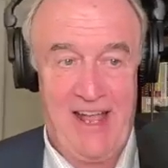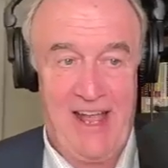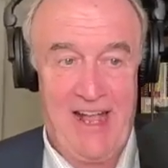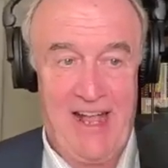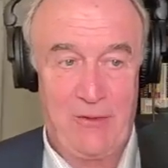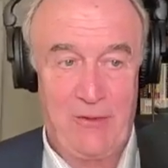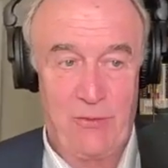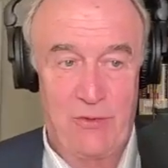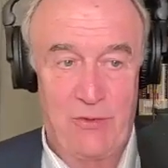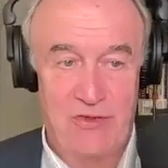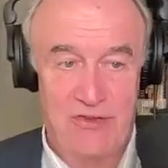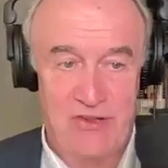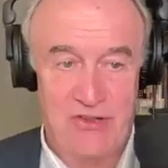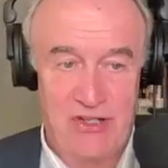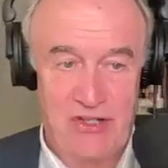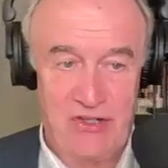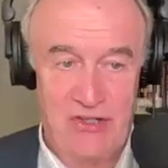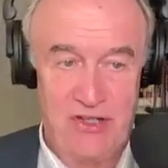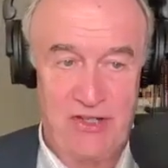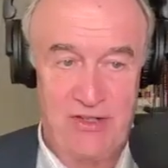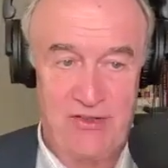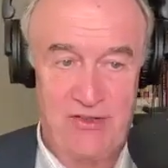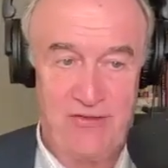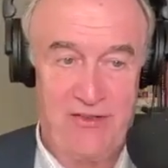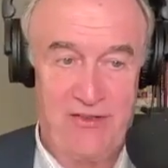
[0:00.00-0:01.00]

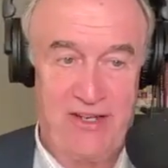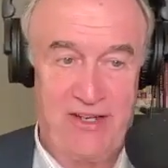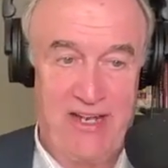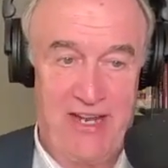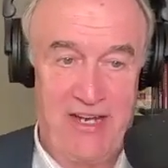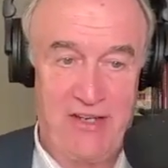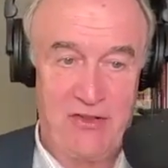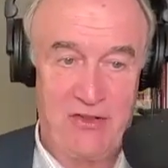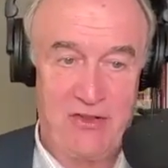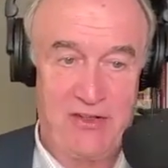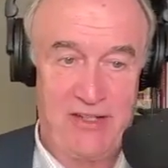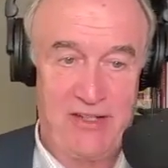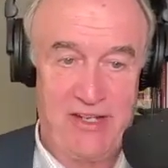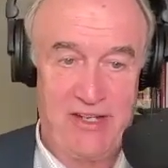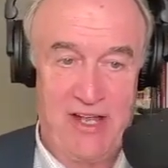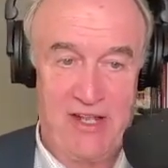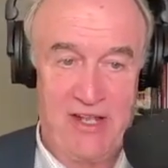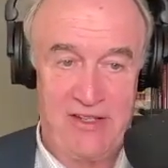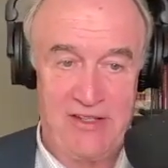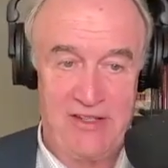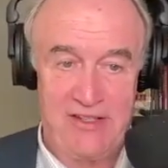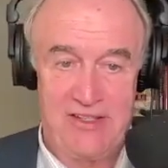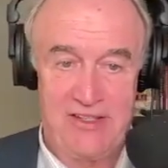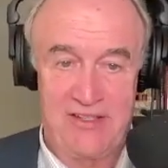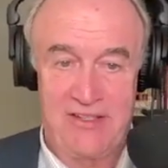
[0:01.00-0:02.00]
acquisition, financial
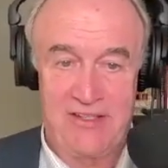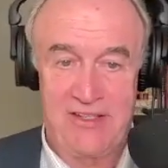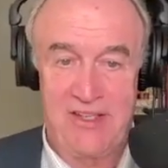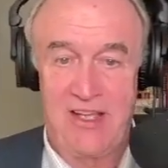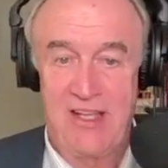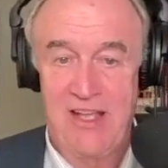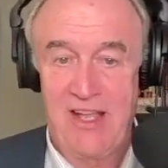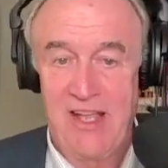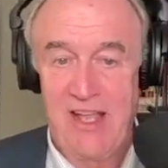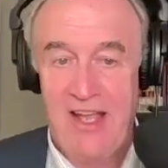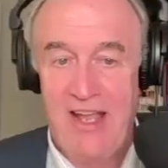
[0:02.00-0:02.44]
analysis,